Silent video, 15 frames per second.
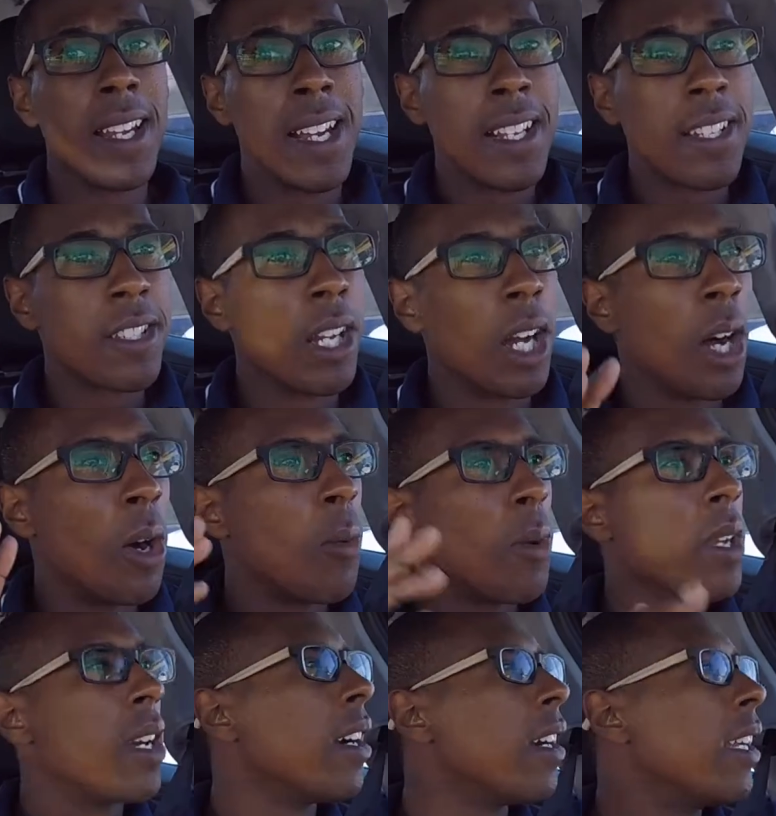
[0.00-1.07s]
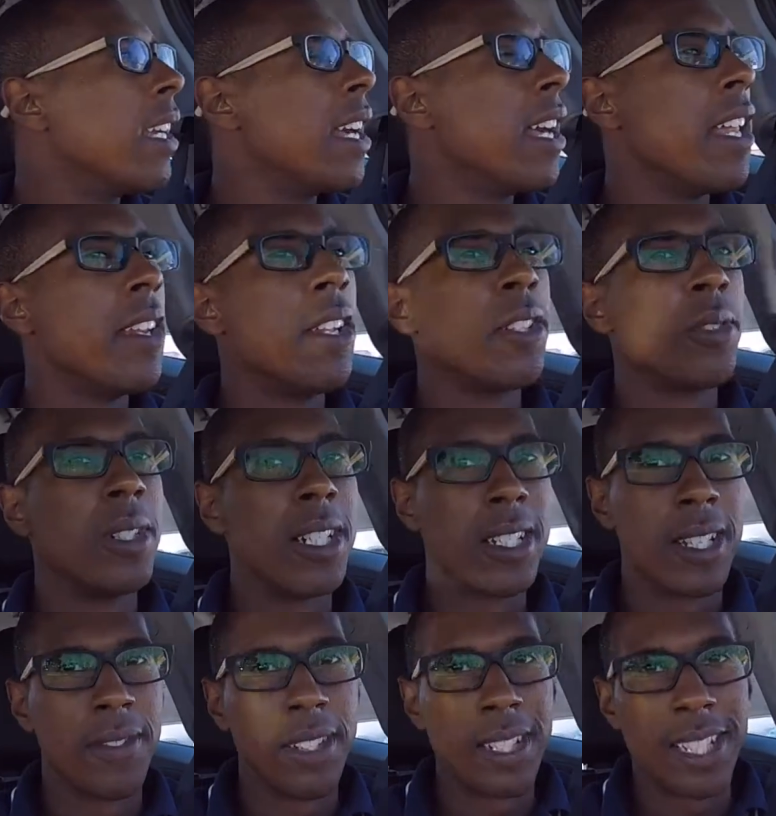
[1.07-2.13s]
guys, so we are in the
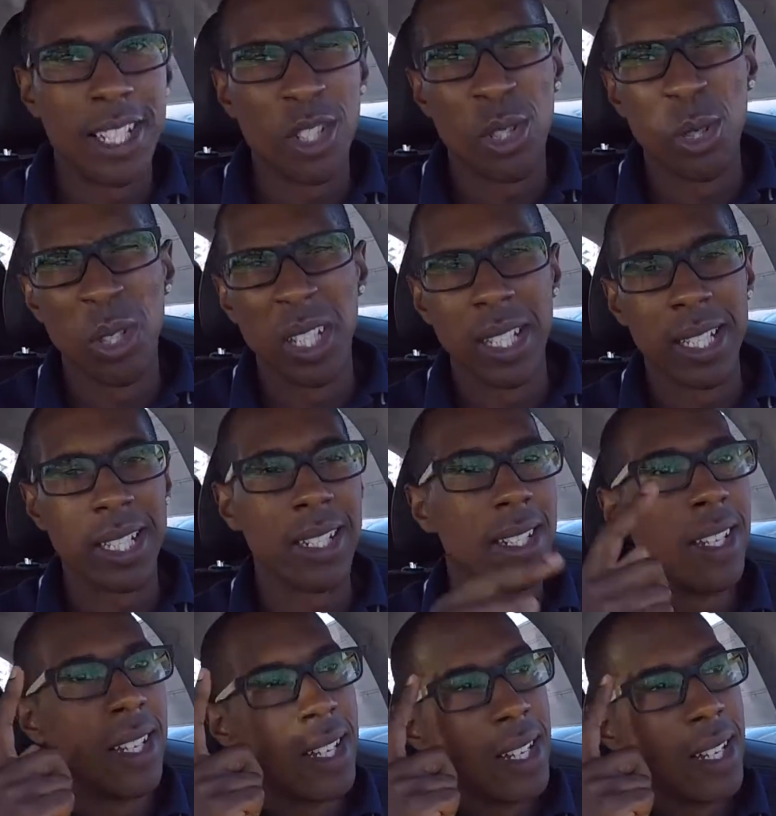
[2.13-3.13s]
2017 Giulia.